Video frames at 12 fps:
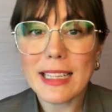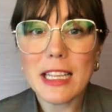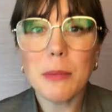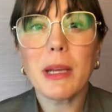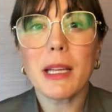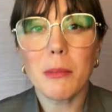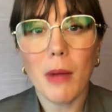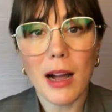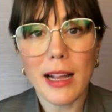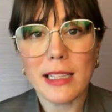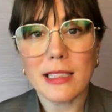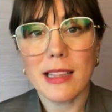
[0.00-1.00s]
keeping in
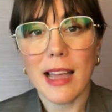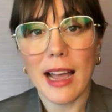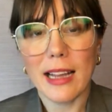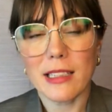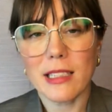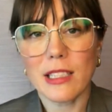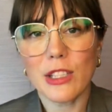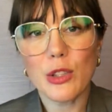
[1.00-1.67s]
mind that